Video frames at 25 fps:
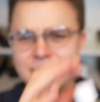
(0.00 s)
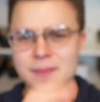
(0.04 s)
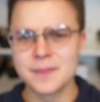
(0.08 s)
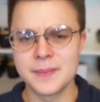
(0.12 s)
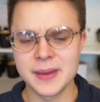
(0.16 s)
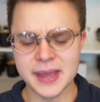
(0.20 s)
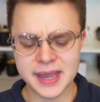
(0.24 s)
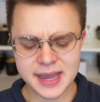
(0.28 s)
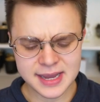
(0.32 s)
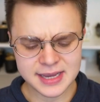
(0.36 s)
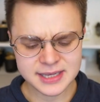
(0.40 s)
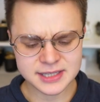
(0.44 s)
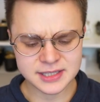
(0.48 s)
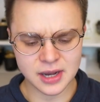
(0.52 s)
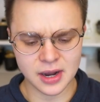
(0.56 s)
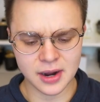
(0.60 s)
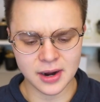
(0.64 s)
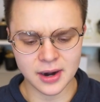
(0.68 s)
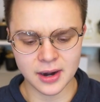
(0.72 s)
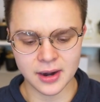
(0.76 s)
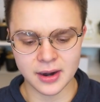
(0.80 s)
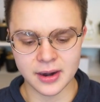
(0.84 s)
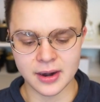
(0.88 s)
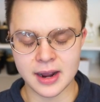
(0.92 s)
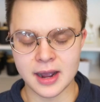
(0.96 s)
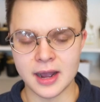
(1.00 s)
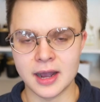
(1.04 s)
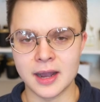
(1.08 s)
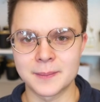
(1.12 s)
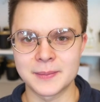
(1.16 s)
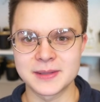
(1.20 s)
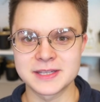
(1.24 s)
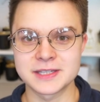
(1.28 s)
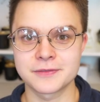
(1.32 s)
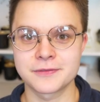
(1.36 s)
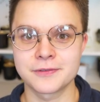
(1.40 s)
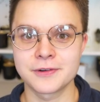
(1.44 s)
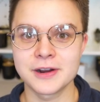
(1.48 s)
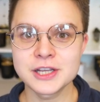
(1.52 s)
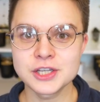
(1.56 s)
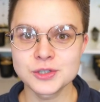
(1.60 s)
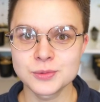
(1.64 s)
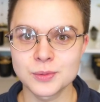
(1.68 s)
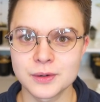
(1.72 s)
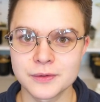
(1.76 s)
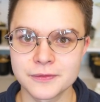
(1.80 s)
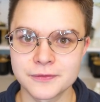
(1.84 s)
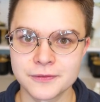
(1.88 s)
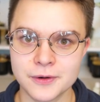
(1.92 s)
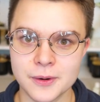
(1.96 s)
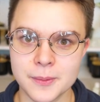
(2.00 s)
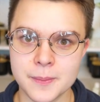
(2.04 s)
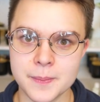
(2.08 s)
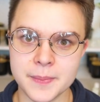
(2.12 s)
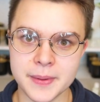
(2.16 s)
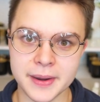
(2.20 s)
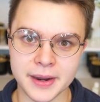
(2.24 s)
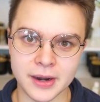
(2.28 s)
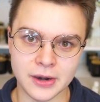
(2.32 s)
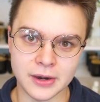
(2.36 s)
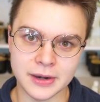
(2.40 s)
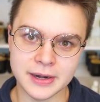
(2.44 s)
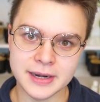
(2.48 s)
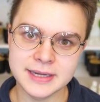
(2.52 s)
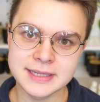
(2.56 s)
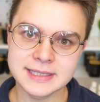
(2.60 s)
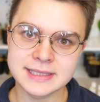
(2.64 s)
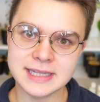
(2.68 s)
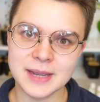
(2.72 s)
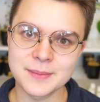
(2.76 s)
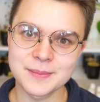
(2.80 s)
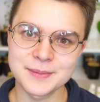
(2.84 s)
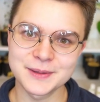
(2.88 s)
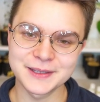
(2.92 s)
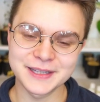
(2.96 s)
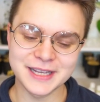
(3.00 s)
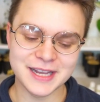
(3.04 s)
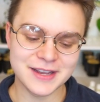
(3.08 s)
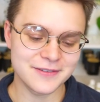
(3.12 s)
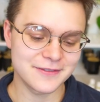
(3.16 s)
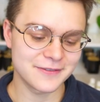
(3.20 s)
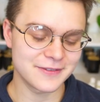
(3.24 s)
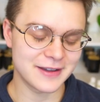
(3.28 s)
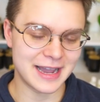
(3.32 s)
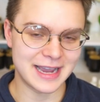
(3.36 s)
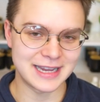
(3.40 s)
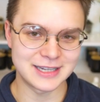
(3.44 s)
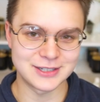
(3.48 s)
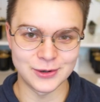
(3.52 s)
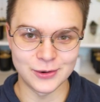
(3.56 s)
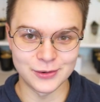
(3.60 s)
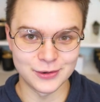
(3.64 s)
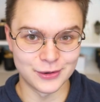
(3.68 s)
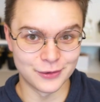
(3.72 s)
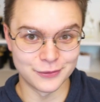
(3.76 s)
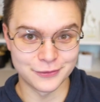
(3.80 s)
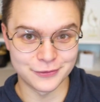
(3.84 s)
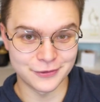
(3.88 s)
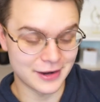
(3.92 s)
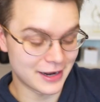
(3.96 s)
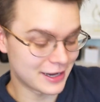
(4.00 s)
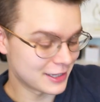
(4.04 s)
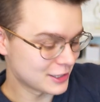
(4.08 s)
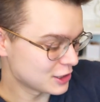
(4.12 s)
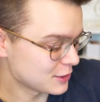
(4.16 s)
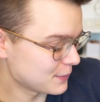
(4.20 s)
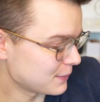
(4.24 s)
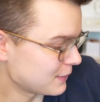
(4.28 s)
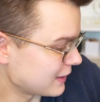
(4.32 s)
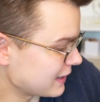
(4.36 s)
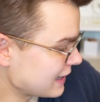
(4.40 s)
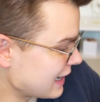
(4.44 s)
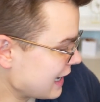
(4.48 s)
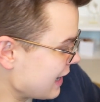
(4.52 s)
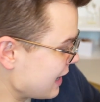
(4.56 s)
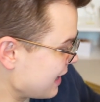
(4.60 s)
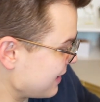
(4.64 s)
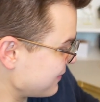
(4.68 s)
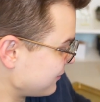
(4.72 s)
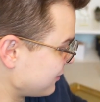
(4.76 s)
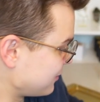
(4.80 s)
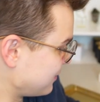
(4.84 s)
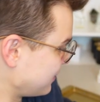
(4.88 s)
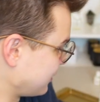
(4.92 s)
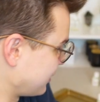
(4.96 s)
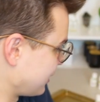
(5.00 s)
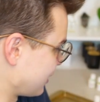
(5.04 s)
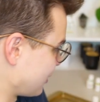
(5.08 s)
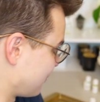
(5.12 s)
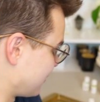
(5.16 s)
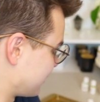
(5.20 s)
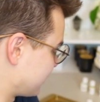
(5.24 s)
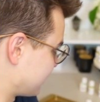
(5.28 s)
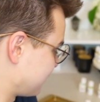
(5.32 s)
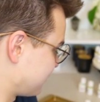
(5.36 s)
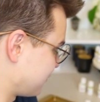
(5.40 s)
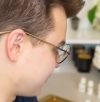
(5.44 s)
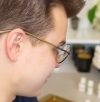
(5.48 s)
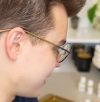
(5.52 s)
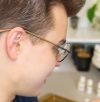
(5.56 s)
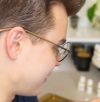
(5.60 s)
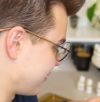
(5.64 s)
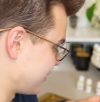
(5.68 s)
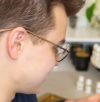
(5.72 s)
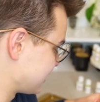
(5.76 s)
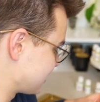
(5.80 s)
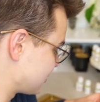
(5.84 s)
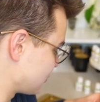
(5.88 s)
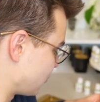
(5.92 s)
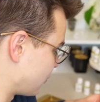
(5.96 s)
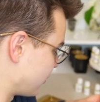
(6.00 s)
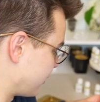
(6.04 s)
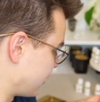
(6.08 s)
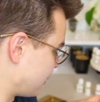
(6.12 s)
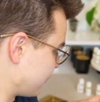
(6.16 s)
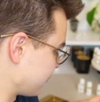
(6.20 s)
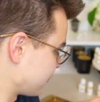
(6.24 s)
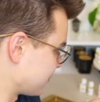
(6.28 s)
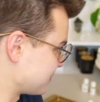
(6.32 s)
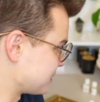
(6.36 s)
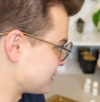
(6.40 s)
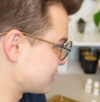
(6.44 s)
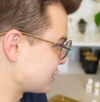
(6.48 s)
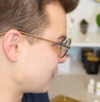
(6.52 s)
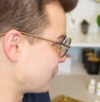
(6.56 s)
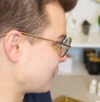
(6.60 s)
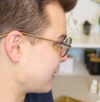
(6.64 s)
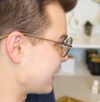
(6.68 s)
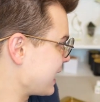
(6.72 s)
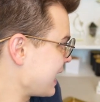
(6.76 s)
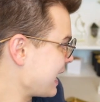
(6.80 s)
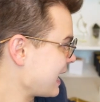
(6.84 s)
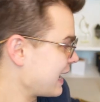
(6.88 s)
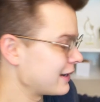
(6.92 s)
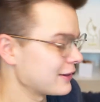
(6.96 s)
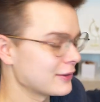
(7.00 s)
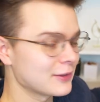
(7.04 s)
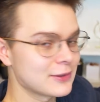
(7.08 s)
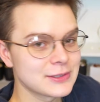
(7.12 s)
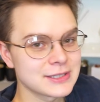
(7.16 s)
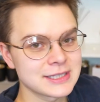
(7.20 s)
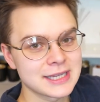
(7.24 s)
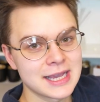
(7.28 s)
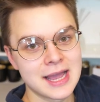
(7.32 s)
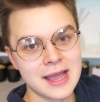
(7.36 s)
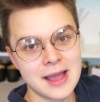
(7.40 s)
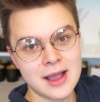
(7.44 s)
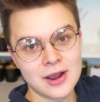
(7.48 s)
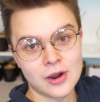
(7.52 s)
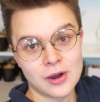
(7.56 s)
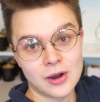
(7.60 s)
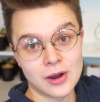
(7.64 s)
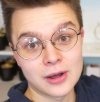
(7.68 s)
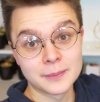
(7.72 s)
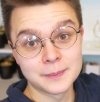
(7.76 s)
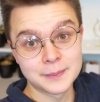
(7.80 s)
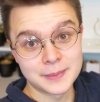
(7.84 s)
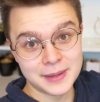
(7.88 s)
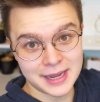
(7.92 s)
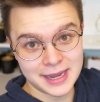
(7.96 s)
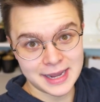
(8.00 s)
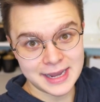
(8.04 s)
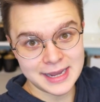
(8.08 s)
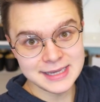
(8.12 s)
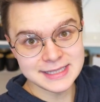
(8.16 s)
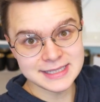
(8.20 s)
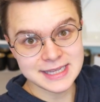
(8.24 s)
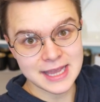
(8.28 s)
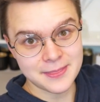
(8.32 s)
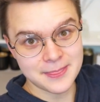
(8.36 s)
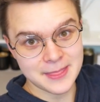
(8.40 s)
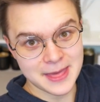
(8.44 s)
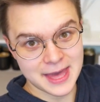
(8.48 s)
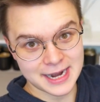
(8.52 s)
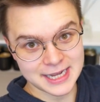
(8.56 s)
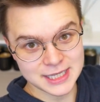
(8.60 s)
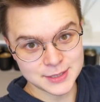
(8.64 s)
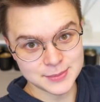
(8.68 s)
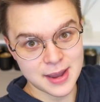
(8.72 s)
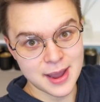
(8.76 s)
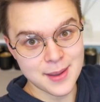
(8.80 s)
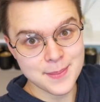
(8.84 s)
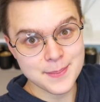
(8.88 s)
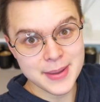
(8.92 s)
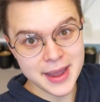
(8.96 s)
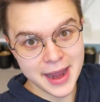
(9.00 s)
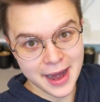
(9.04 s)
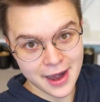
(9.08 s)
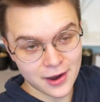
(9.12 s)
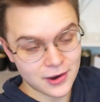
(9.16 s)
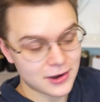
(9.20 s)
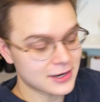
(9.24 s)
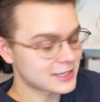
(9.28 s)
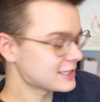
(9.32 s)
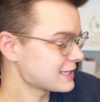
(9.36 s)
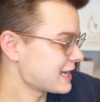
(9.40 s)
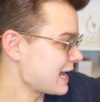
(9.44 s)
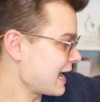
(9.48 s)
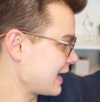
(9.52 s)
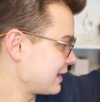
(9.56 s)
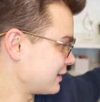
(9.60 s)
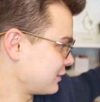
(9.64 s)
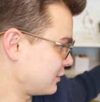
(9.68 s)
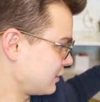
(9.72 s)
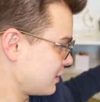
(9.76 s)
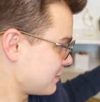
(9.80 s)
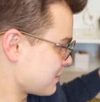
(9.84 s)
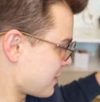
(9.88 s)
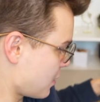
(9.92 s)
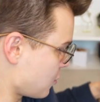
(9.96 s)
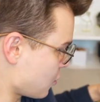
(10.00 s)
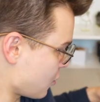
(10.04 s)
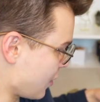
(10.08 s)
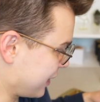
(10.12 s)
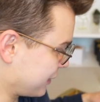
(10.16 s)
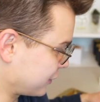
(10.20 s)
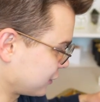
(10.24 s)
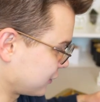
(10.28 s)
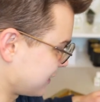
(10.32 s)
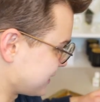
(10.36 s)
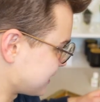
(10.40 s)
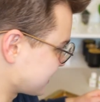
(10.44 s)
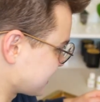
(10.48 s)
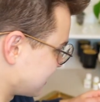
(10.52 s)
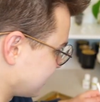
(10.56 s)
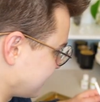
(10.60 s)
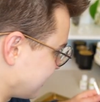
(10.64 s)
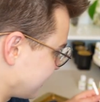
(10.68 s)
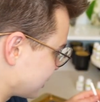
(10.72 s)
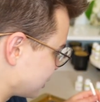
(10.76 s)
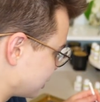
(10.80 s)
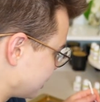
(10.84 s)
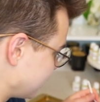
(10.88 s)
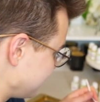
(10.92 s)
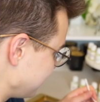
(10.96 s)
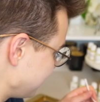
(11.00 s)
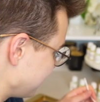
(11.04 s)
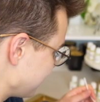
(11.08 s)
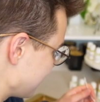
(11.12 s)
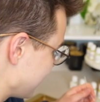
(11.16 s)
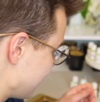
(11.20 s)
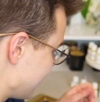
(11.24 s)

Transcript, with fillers: Baies are, um, it's a French word for berries, I believe. I don't know French, but I am familiar with the fragrance oil from Stone Candles called Baies, and that is my Paris candle in my Wanderlust collection.